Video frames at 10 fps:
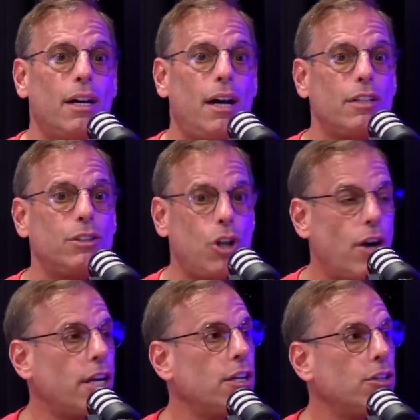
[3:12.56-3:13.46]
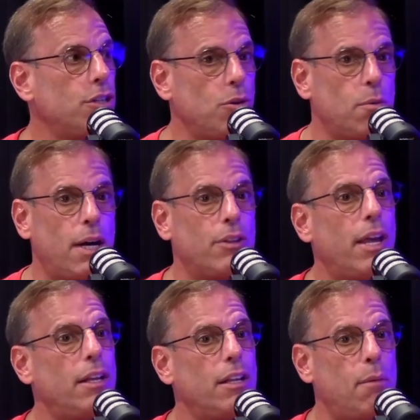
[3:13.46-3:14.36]
talking to you about that,
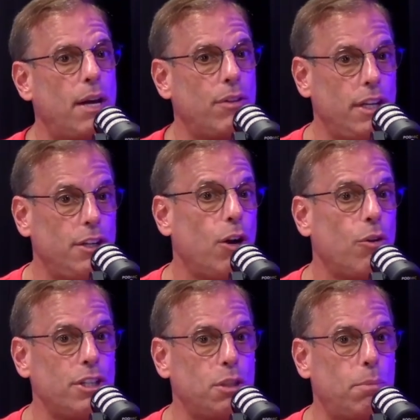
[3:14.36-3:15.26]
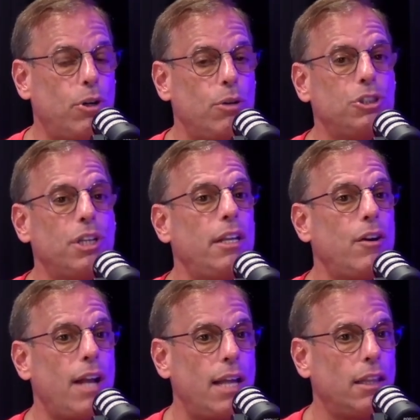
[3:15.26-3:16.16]
about, this approach, and they're
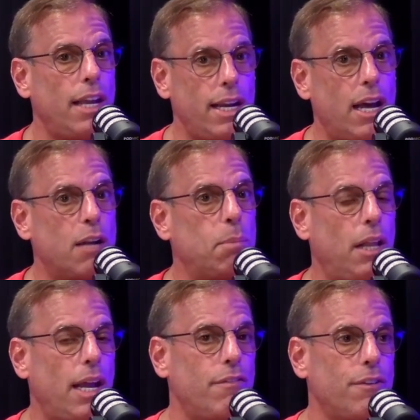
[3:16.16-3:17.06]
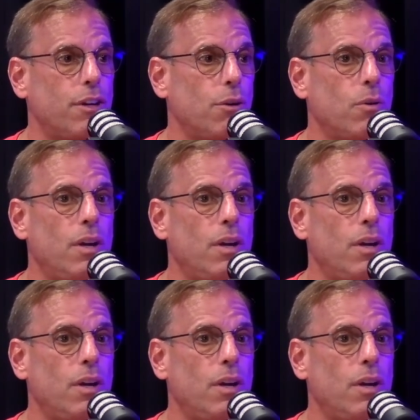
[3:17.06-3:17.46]
not laying out a plan for you,